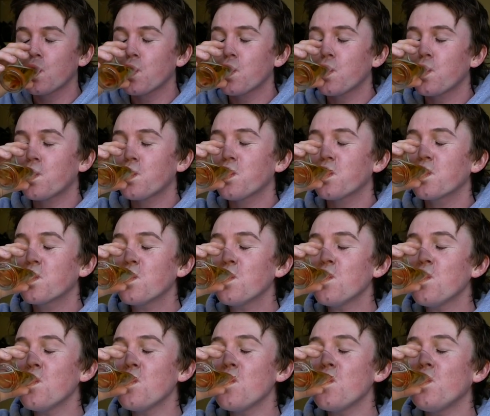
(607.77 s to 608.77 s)

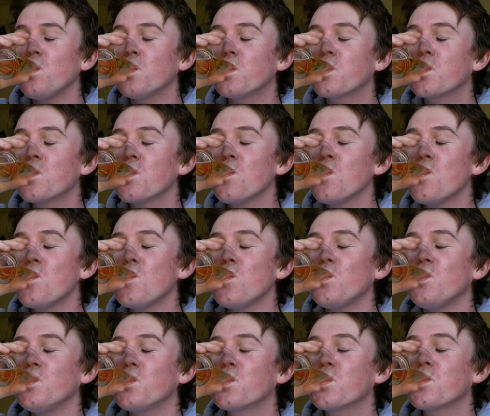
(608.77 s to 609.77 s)

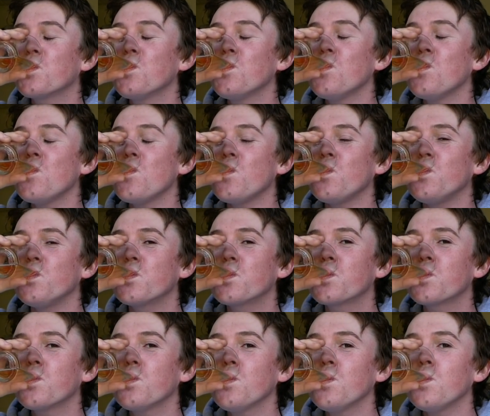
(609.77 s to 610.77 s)

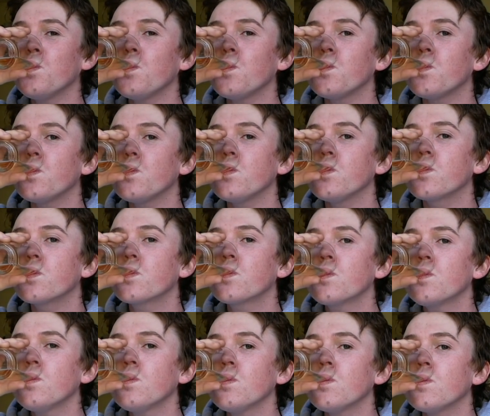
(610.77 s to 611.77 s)

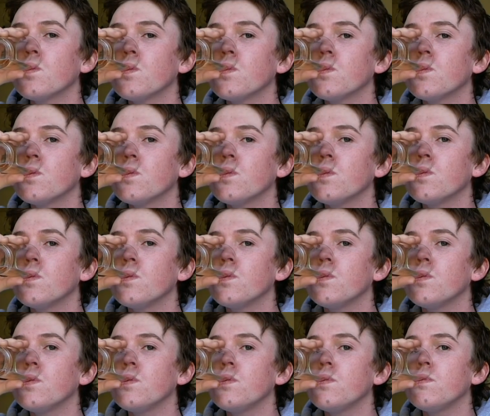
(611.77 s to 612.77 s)

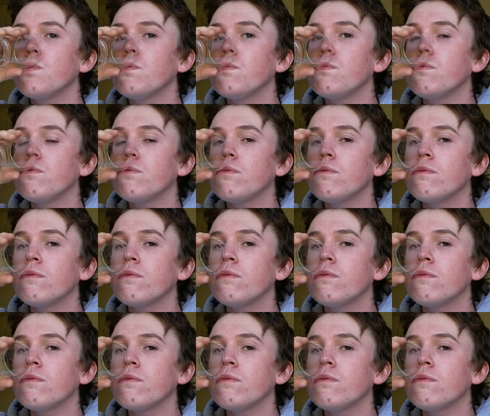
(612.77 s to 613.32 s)
[no speech]